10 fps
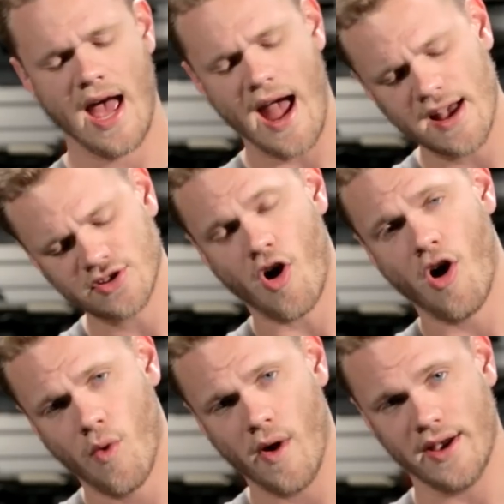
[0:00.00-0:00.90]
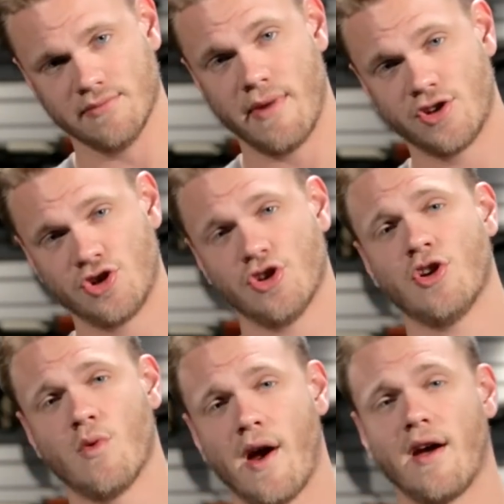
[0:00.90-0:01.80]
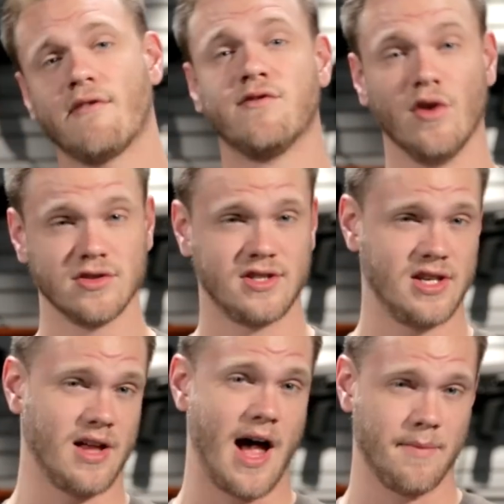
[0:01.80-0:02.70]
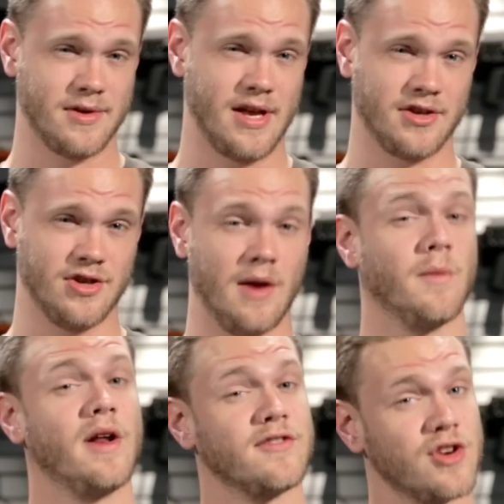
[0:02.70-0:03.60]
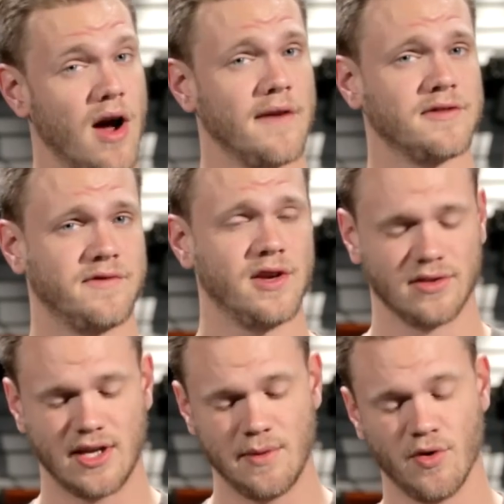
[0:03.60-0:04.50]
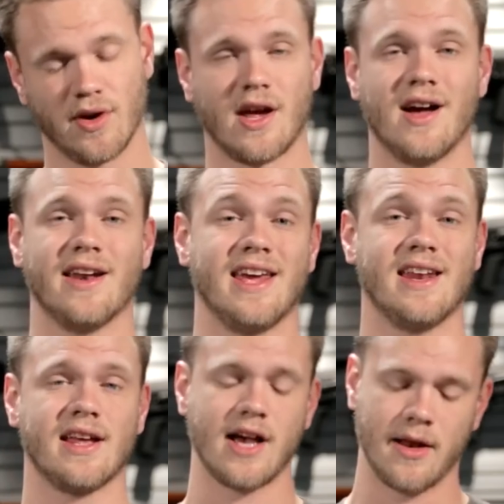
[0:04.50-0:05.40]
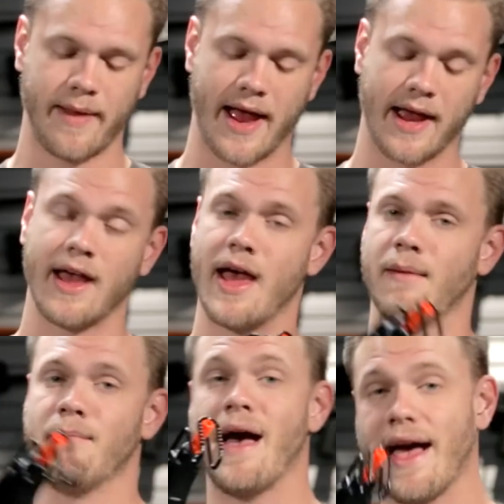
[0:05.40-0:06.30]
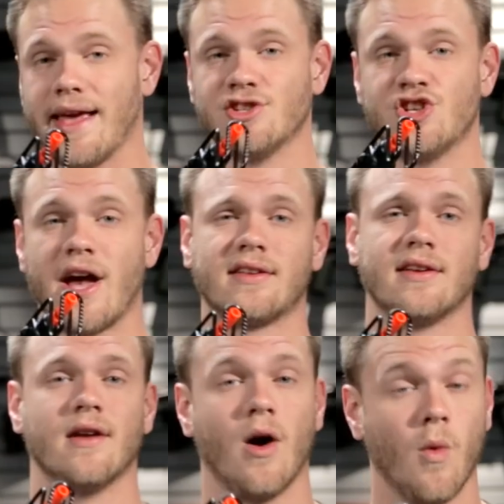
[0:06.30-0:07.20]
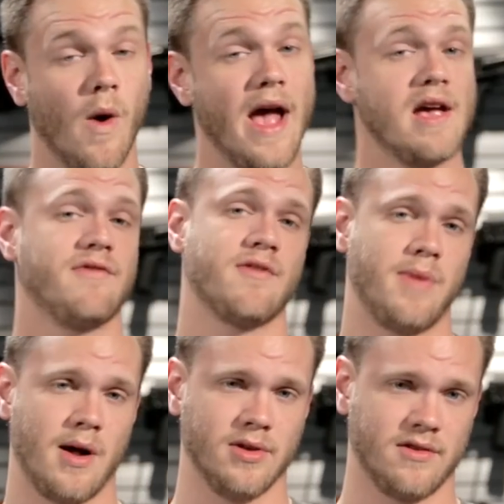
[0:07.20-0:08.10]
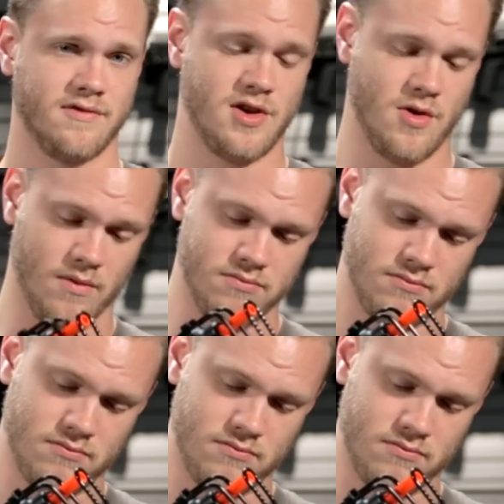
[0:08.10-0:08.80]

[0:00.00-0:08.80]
As always, make sure you're wearing full seal eye protection, and whenever you're off the field, keep your gun in a gun bag, mag ejected, away from public view.